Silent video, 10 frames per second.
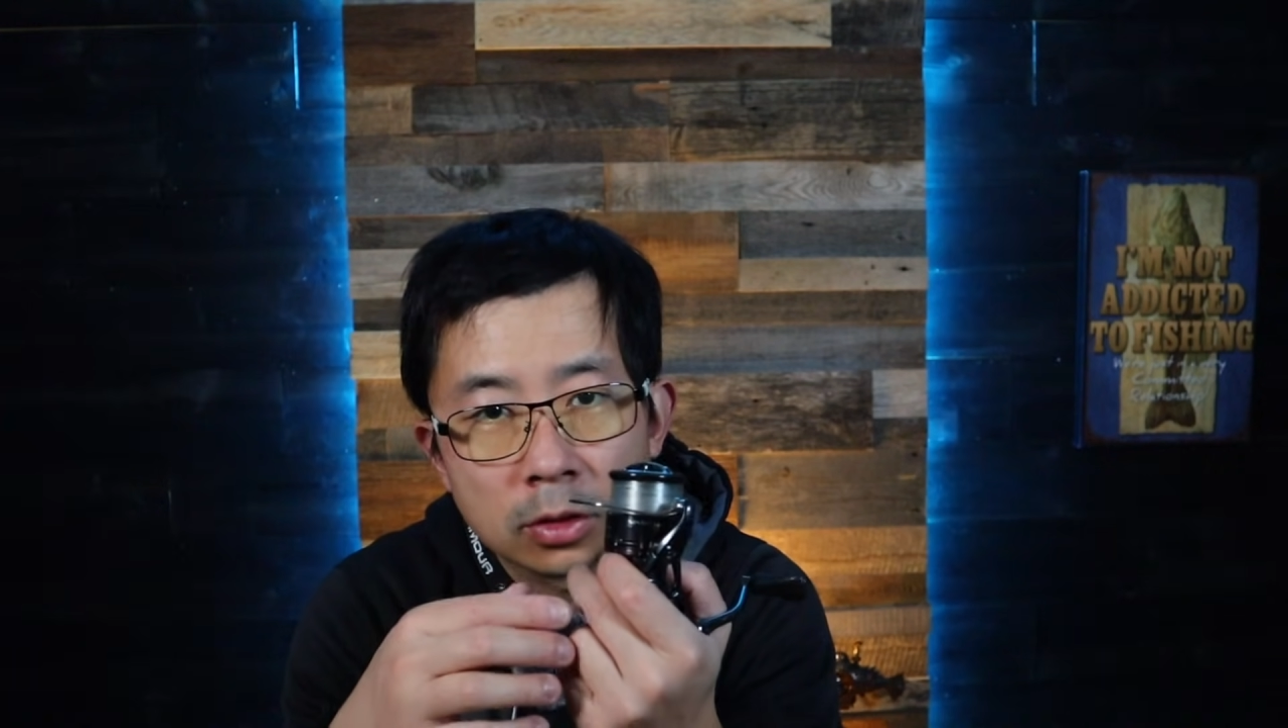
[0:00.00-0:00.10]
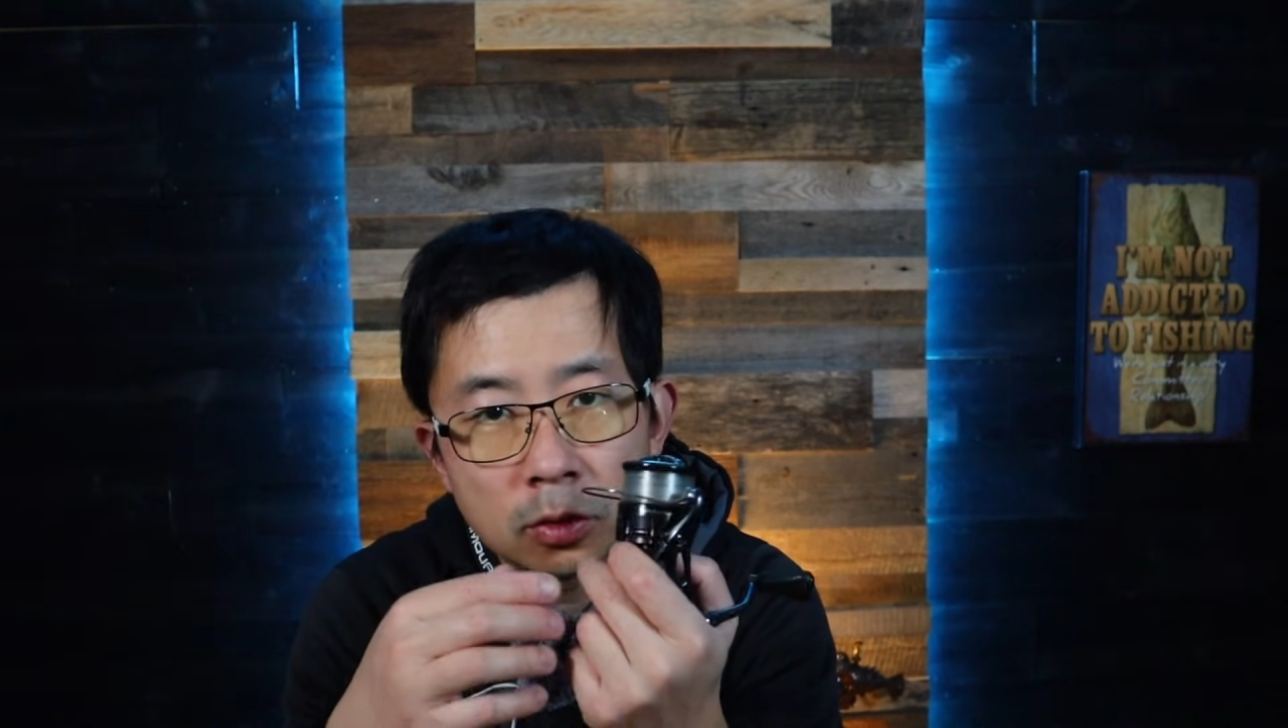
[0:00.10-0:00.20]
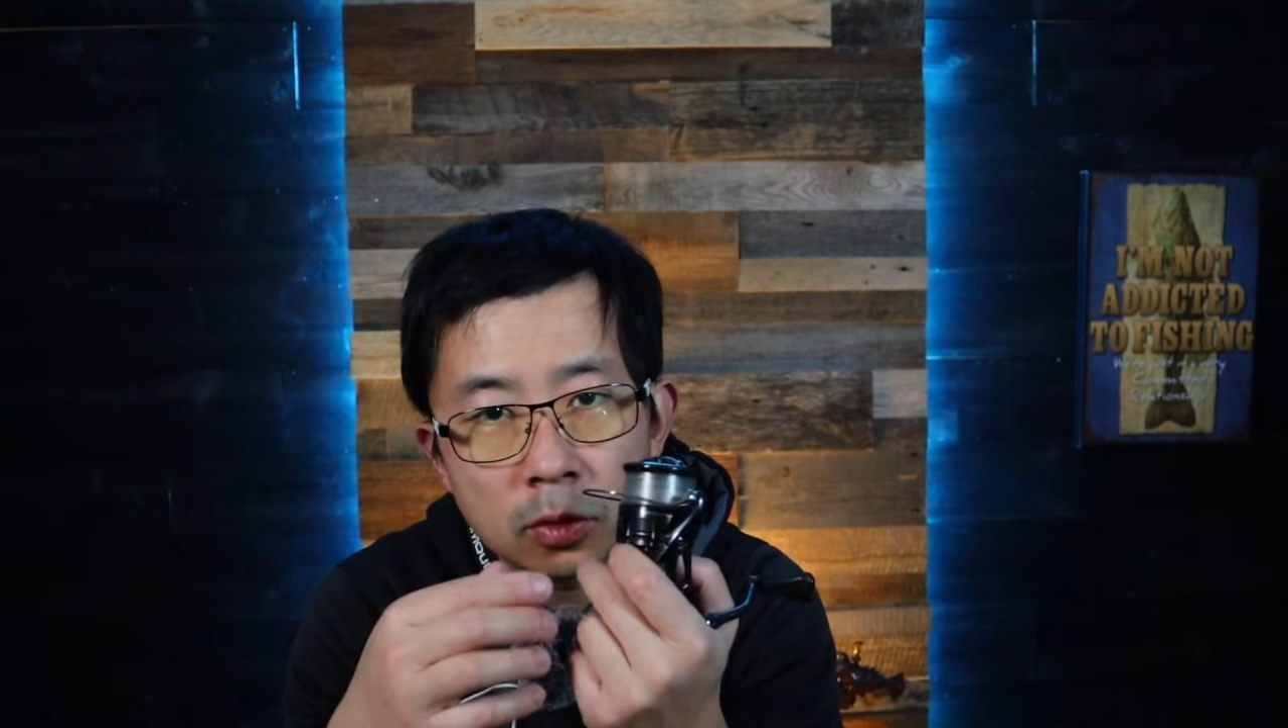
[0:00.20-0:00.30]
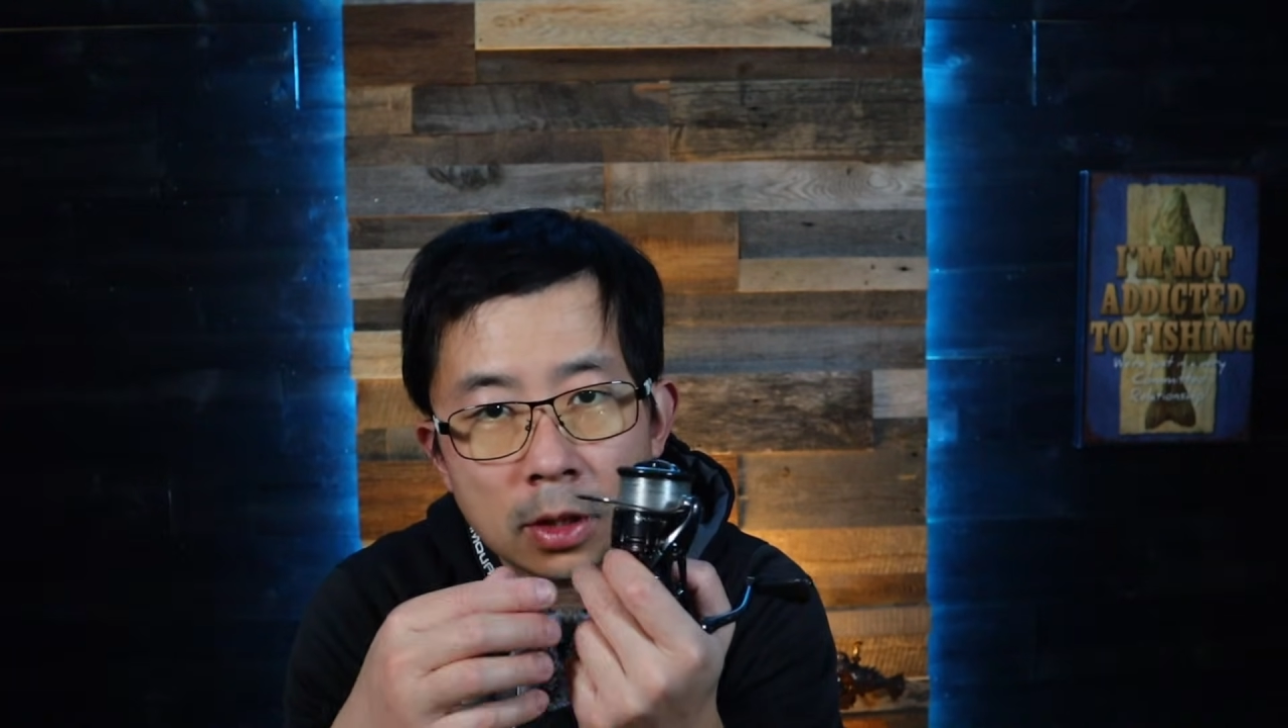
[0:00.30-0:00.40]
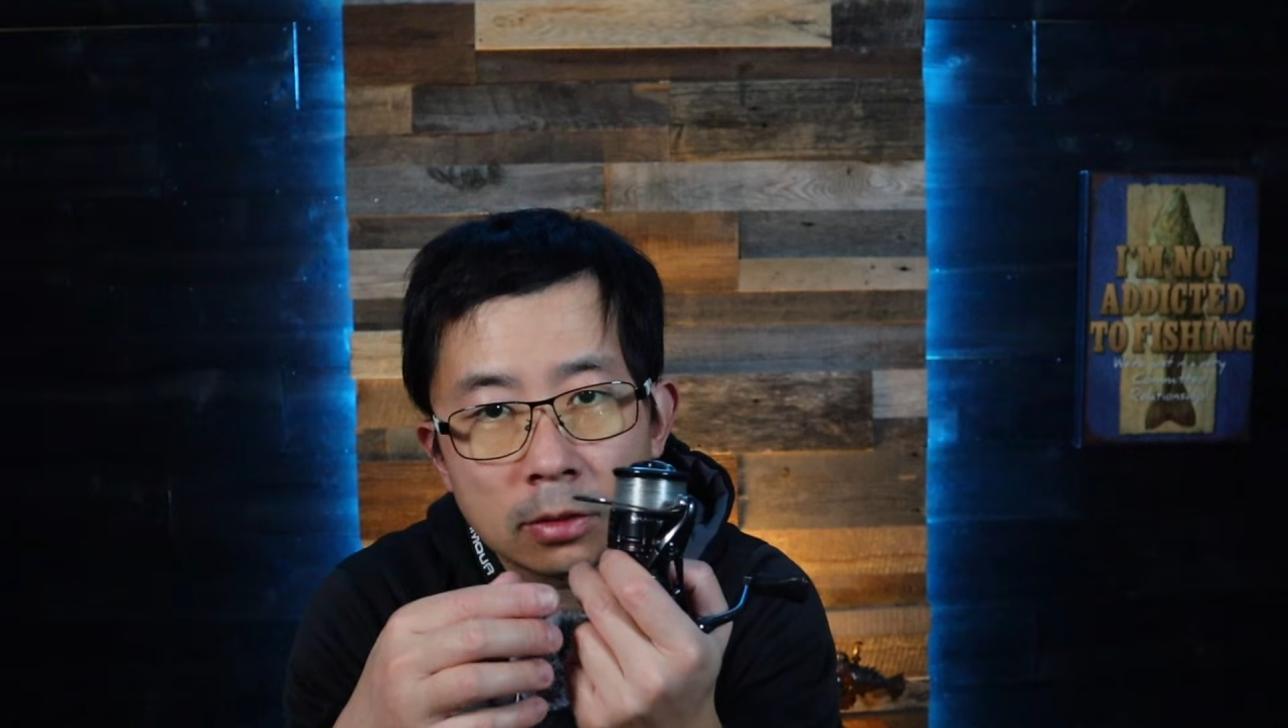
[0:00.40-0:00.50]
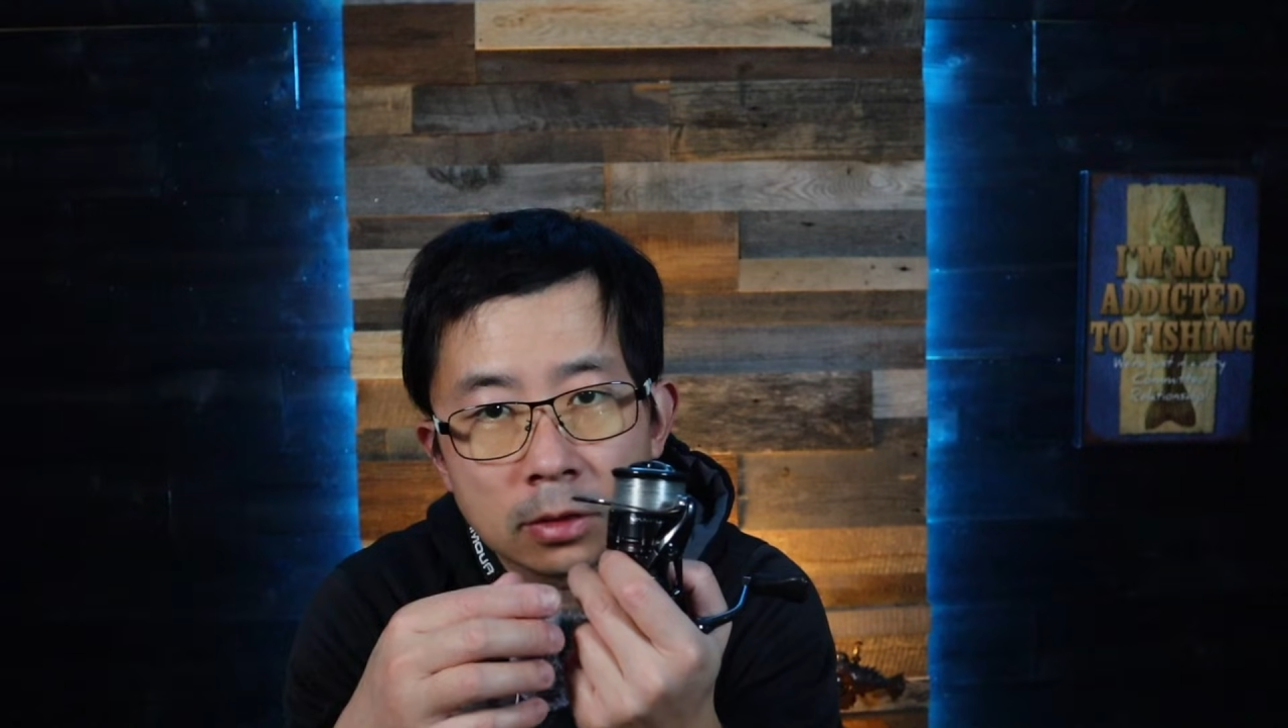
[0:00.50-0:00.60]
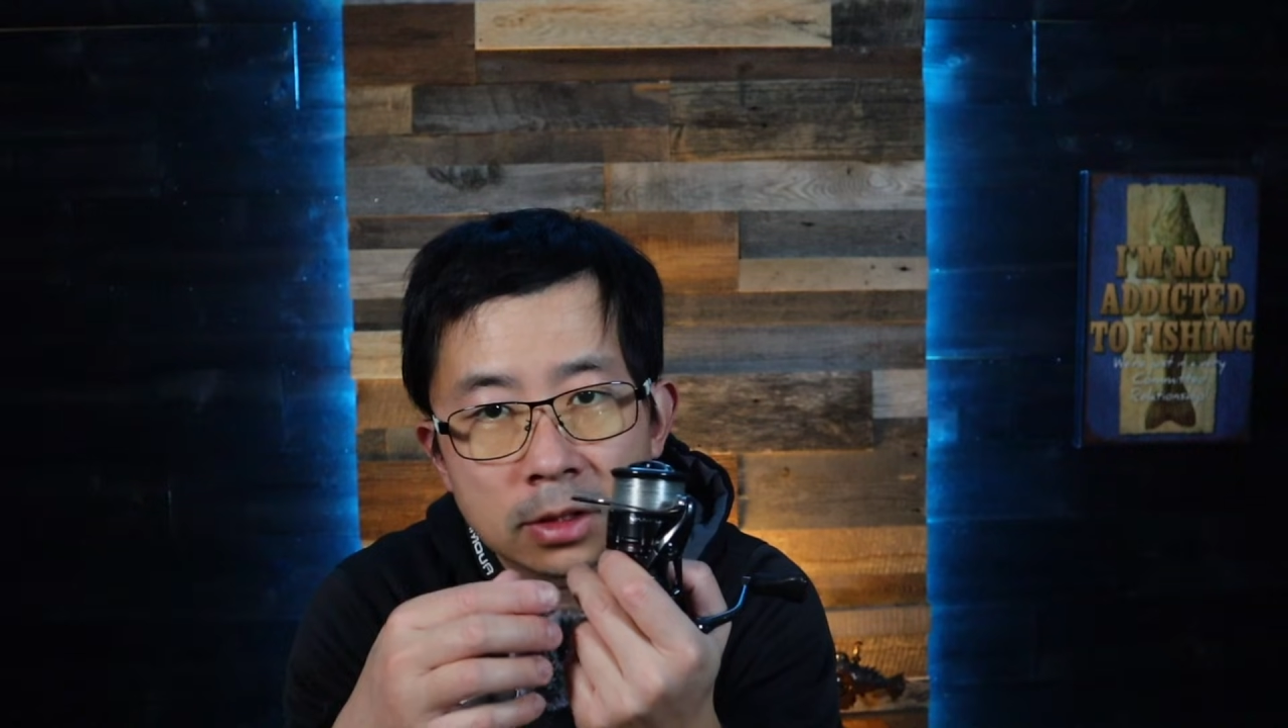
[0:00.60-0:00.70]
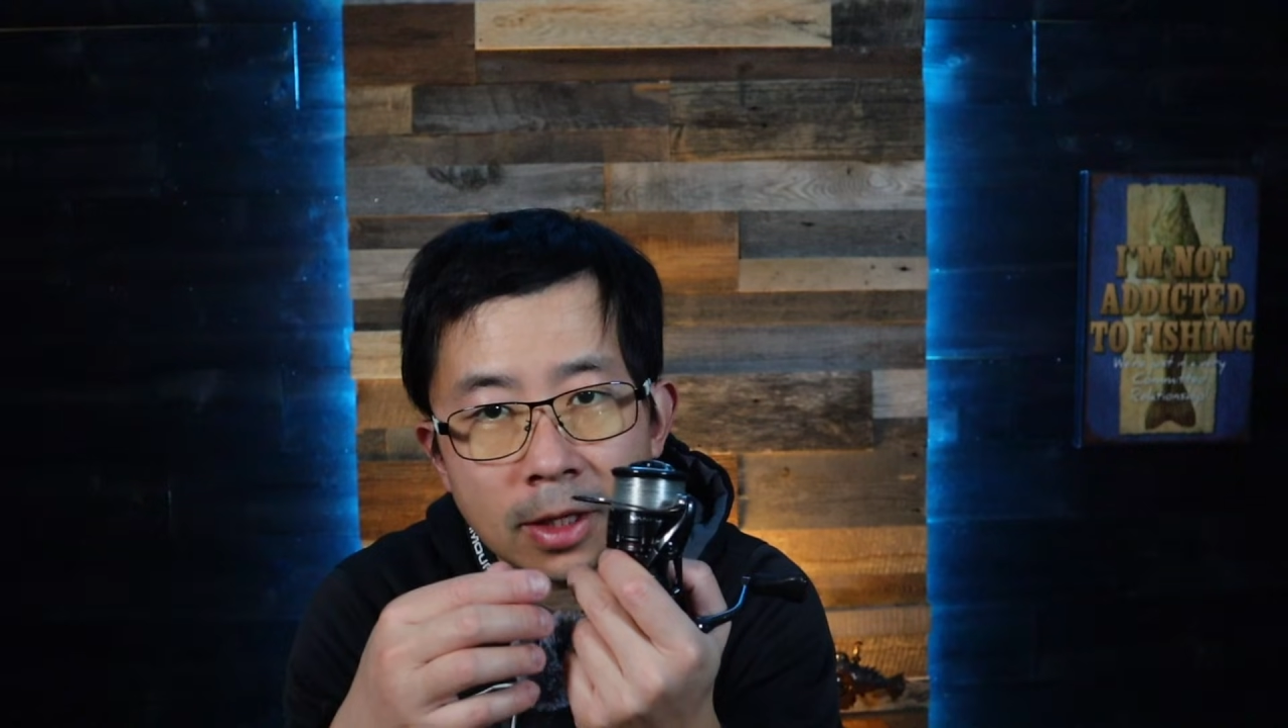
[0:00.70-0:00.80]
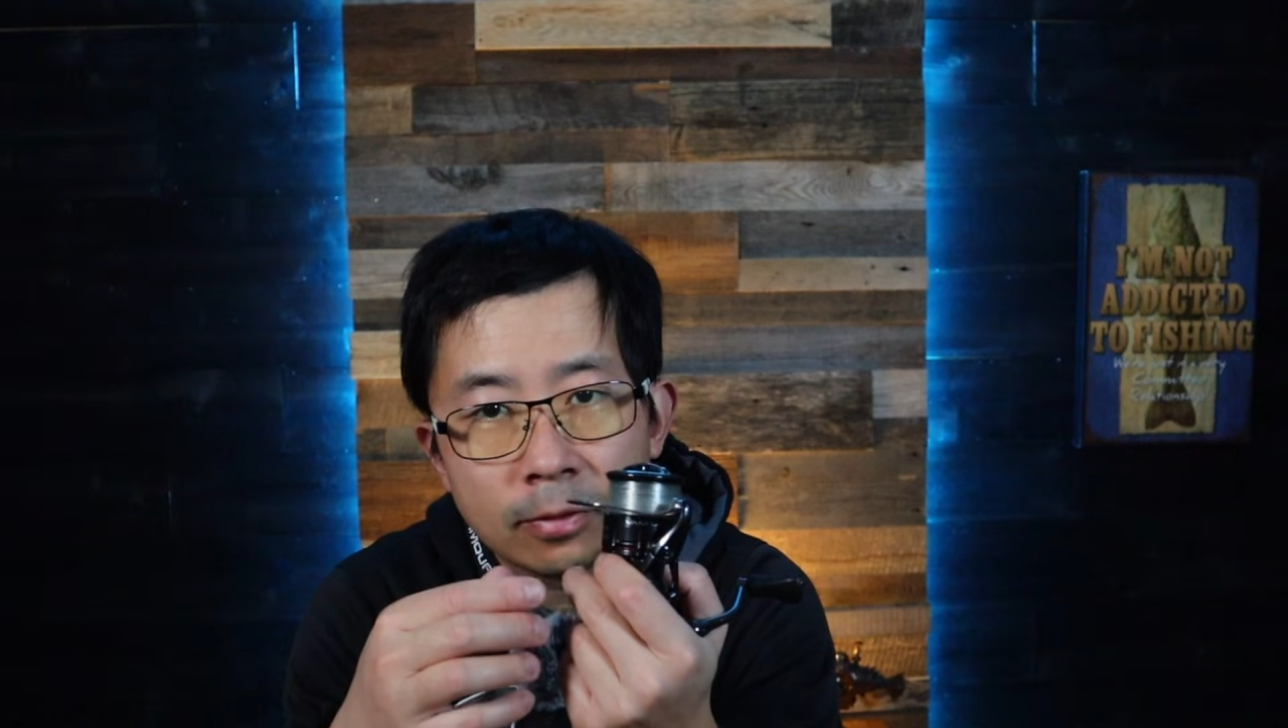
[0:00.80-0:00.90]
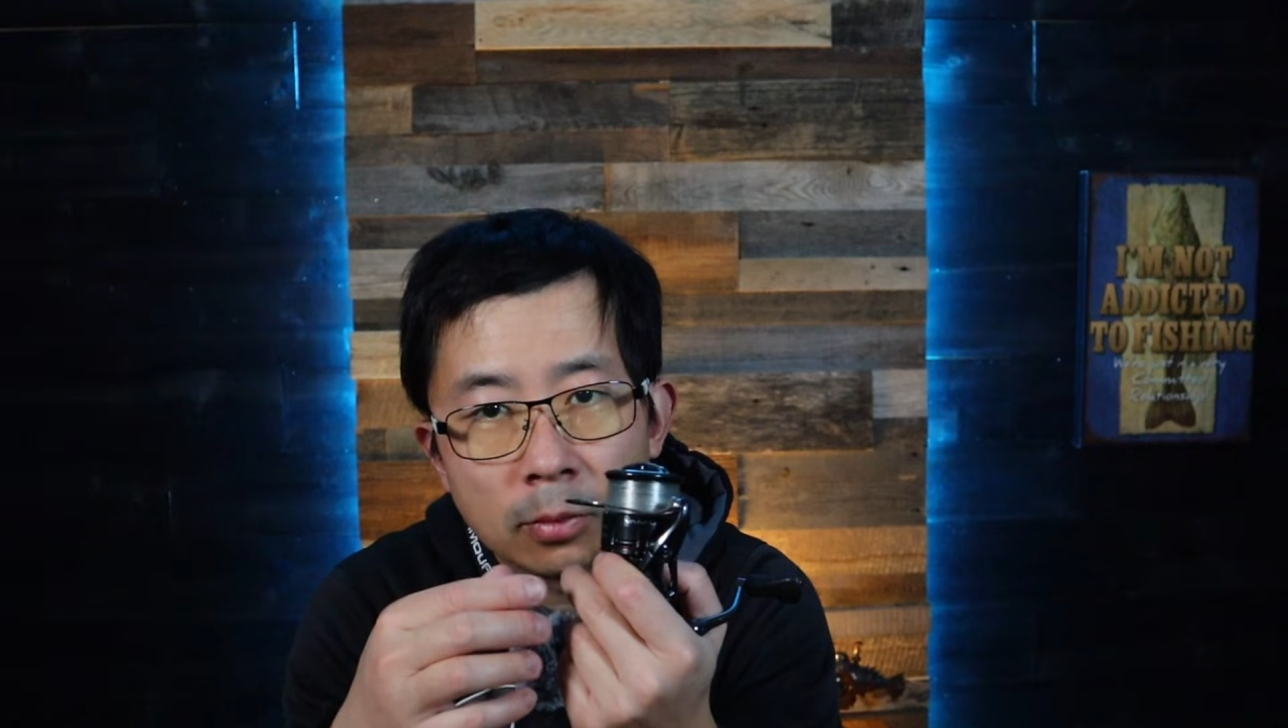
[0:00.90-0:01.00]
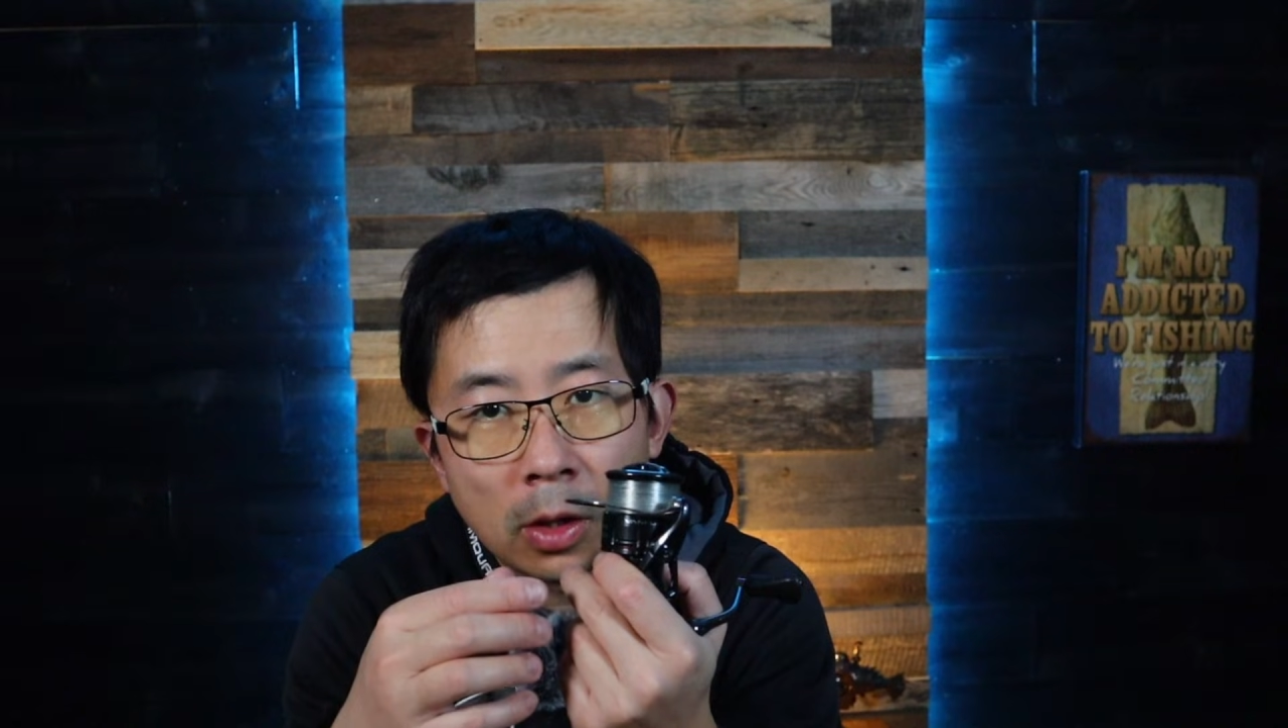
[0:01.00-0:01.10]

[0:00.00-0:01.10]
2007